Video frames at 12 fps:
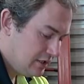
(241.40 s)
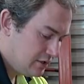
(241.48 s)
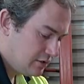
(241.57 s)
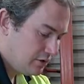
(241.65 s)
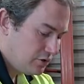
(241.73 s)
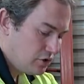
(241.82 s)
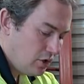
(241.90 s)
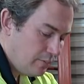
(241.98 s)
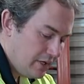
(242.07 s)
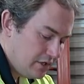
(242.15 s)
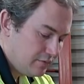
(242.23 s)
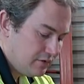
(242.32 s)
into the top
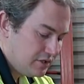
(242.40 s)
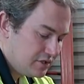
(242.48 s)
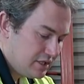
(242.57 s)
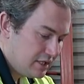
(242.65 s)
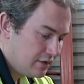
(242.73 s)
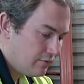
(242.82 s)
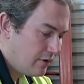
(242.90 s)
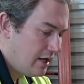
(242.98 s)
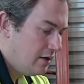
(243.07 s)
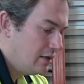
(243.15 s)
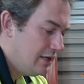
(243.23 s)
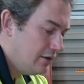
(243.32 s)
edge of this second
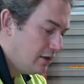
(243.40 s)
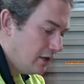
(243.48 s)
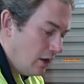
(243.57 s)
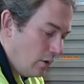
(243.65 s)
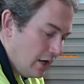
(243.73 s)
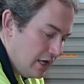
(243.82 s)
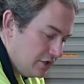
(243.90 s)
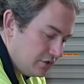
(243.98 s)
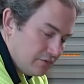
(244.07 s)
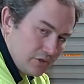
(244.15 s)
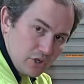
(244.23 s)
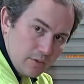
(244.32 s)
rail and the lower edge
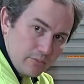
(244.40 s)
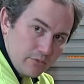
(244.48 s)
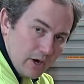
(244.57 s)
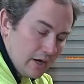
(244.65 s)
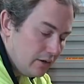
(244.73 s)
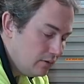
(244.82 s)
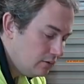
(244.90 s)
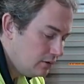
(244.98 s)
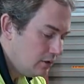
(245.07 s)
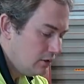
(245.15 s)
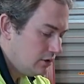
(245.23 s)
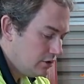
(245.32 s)
of the top rail
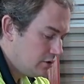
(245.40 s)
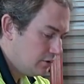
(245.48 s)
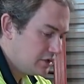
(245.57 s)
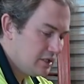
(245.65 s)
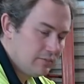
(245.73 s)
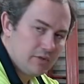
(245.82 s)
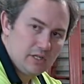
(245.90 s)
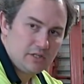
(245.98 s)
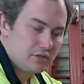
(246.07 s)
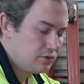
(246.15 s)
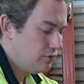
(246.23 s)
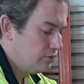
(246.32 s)
to accept these
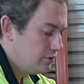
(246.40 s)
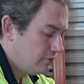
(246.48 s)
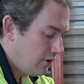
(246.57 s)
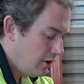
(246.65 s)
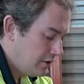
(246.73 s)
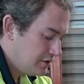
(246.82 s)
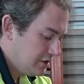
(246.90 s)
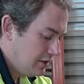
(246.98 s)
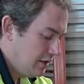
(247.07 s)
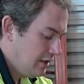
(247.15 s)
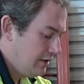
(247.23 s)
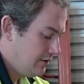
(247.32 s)
2 dividers in
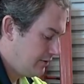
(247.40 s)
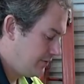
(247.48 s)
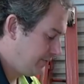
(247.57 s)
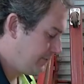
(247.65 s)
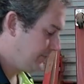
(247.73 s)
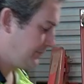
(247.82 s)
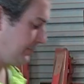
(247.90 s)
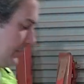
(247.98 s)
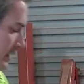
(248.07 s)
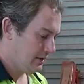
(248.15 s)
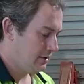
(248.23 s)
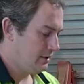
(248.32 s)
there.
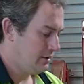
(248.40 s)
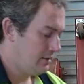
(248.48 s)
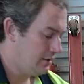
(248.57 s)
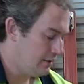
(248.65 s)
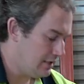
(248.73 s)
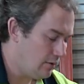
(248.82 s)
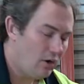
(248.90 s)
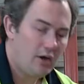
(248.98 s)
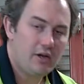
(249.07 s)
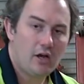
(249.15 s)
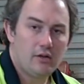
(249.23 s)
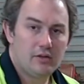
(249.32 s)
Now I
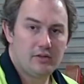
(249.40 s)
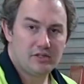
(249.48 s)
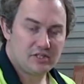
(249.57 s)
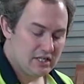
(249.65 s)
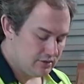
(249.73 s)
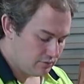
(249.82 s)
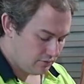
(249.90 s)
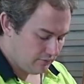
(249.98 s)
know that the center